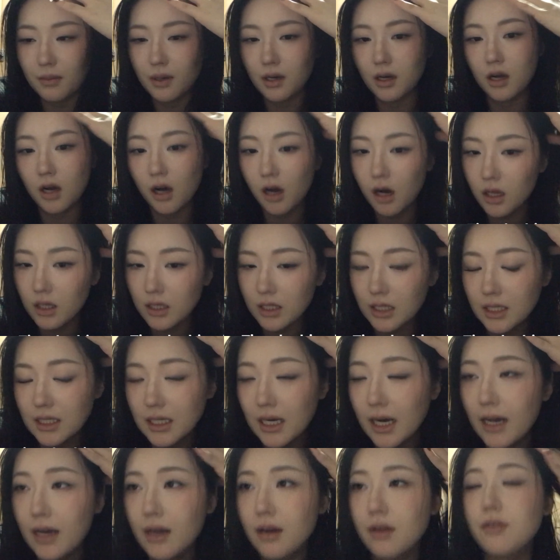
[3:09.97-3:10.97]
college,
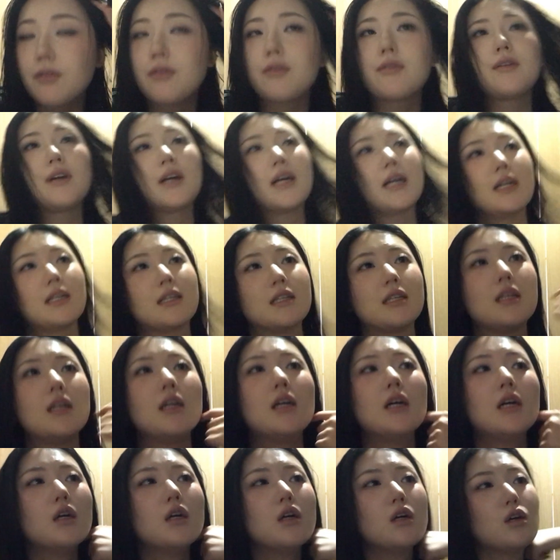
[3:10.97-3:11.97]
I had a friend
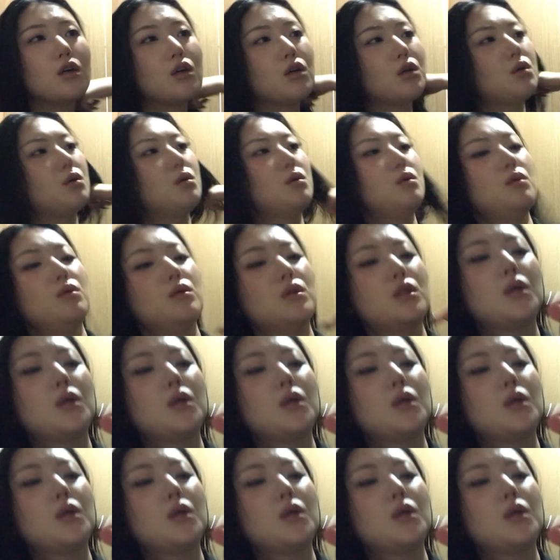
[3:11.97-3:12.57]
who,